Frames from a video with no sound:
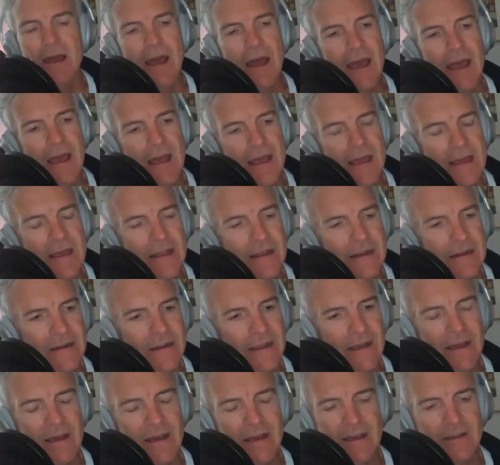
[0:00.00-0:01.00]
And
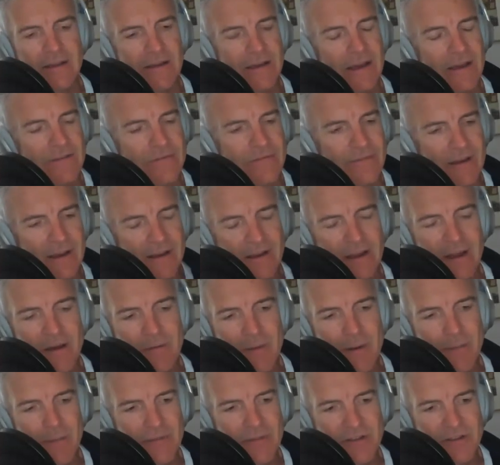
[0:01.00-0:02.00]
I can't
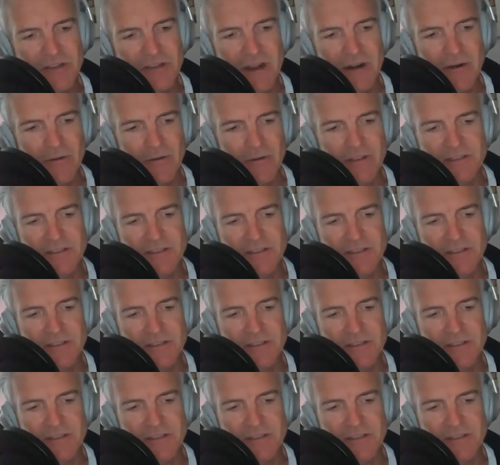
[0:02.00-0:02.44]
remember the general